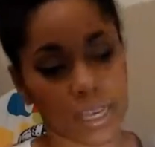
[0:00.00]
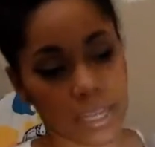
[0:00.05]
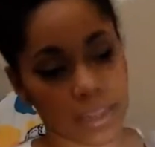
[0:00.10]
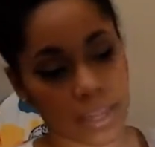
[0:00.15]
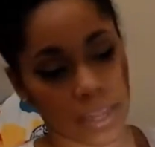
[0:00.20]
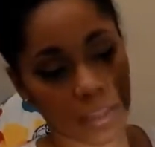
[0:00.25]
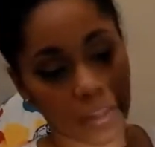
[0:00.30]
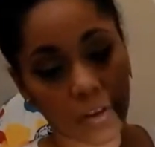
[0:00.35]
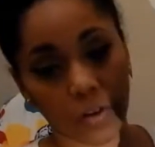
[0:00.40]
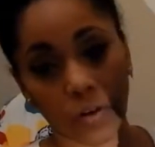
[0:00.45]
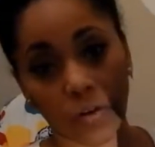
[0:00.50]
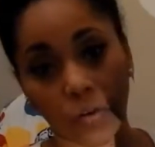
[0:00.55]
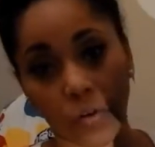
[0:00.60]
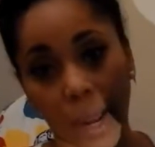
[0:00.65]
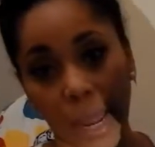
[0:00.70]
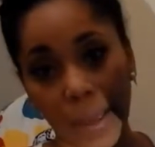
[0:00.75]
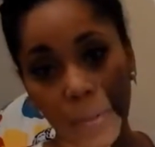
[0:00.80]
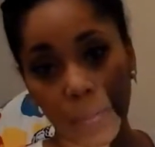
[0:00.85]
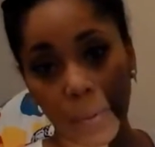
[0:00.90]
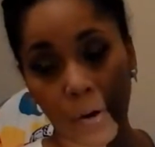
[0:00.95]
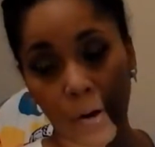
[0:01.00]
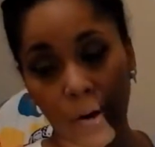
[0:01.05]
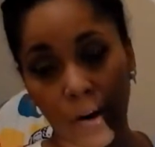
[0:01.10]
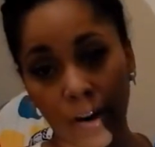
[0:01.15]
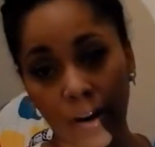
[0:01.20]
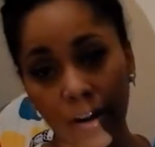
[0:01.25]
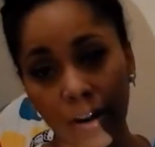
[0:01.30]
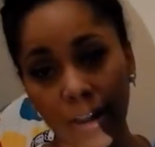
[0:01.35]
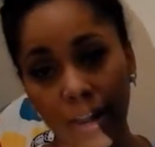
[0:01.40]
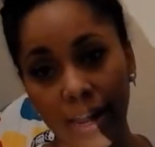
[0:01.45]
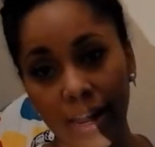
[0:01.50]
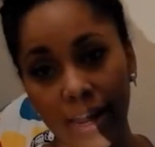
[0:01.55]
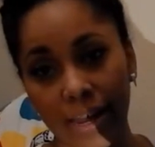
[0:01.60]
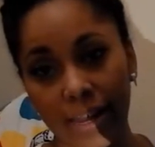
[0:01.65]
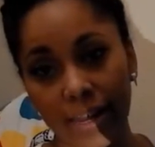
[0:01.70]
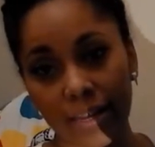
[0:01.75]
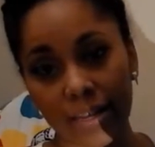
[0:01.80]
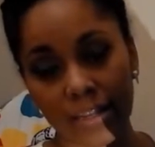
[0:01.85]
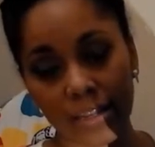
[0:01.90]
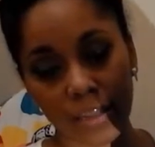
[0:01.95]
that the gray part
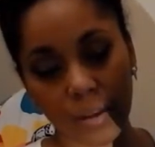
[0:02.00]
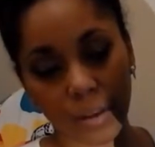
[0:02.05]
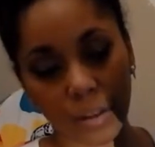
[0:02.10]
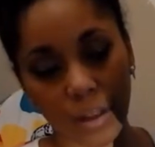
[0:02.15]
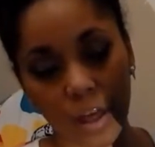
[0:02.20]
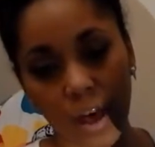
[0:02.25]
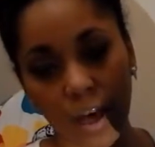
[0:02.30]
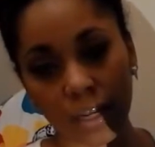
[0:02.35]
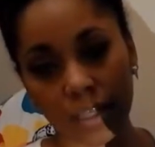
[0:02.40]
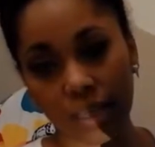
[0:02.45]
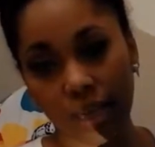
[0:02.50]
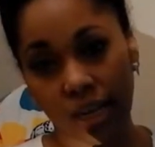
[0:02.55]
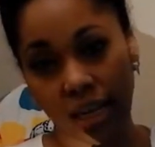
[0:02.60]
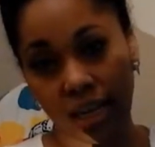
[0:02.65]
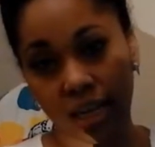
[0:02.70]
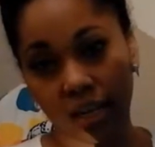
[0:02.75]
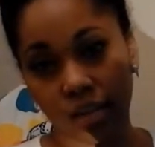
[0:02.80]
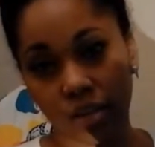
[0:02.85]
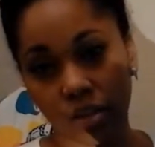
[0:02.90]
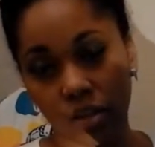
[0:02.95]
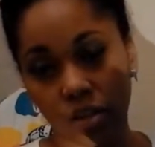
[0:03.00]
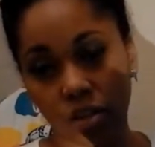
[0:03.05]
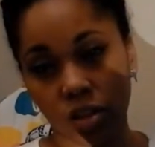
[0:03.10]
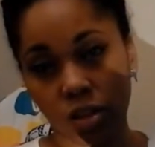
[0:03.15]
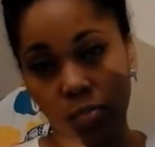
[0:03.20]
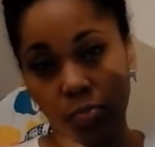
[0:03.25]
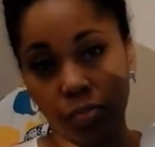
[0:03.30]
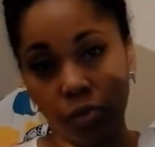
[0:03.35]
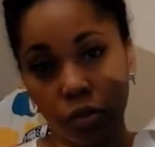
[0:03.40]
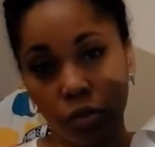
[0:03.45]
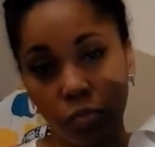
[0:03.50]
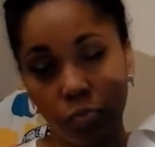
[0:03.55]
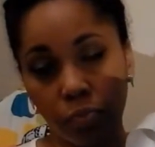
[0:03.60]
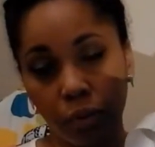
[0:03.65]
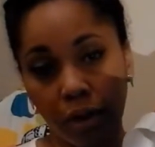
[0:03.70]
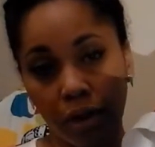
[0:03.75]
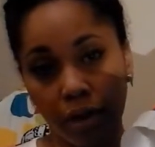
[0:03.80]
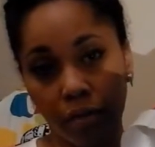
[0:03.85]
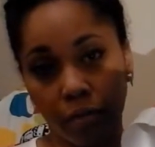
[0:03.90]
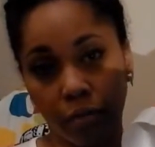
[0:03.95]
is locked into this blue
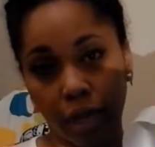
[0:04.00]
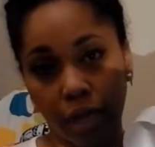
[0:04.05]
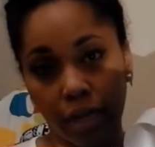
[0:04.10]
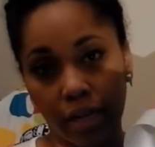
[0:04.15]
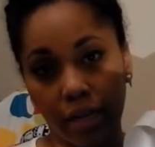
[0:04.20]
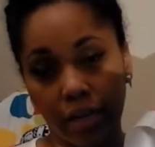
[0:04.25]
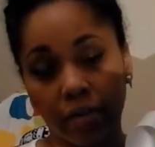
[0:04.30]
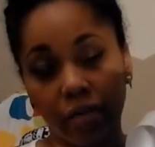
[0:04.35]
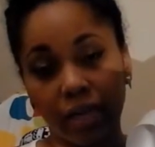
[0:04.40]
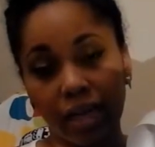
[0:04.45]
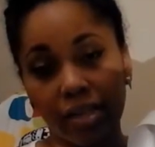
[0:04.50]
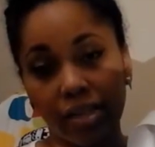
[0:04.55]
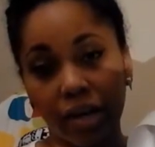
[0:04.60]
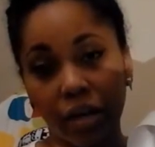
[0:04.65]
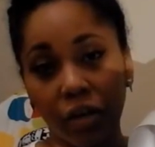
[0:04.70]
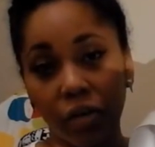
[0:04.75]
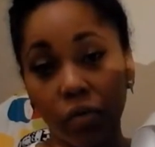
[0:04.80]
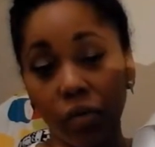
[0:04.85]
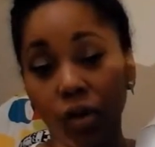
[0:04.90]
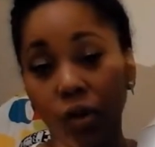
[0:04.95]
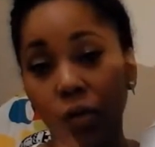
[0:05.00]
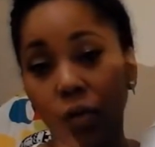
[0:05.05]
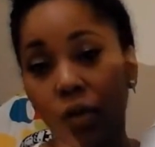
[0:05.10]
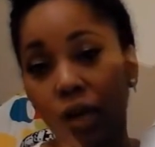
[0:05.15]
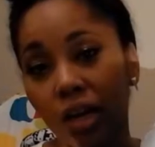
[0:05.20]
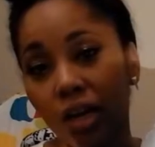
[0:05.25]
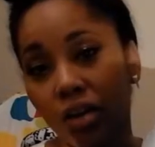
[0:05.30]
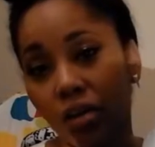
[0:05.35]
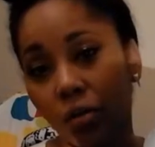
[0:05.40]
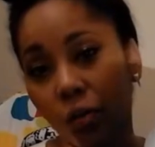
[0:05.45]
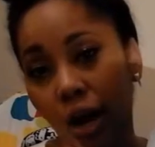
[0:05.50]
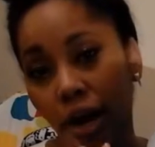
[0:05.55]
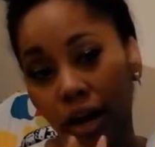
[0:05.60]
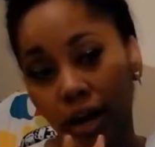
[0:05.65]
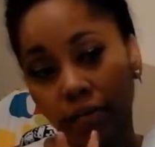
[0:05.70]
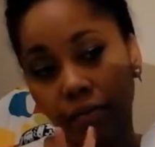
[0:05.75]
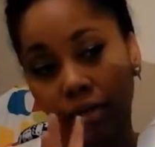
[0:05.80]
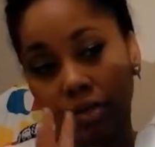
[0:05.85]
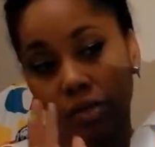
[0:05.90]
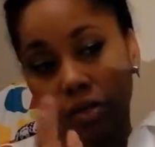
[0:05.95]
button right here. And that's how you know that you
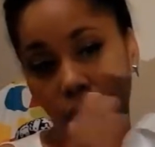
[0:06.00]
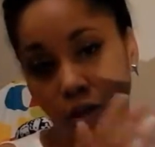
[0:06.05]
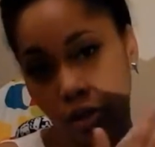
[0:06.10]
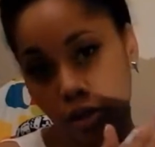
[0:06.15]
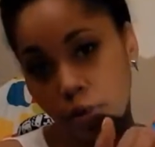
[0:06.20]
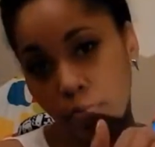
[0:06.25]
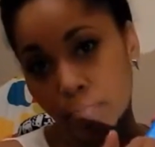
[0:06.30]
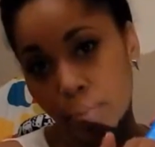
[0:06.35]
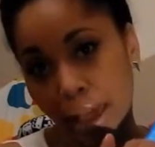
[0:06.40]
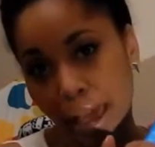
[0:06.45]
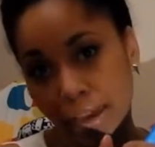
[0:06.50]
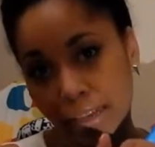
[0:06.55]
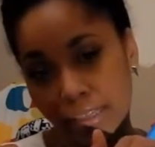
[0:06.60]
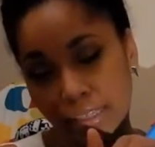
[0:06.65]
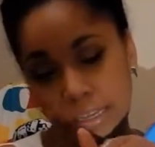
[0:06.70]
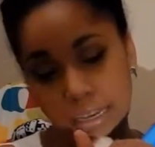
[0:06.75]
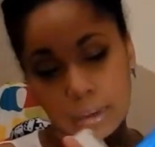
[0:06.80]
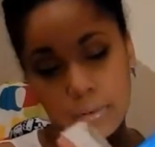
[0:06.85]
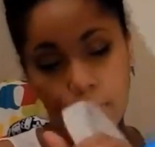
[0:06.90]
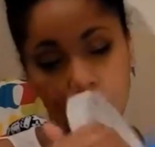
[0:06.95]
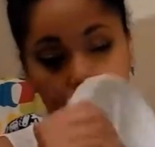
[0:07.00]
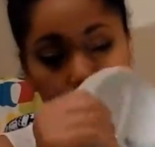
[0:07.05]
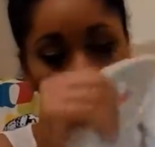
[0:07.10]
have a secure back seat.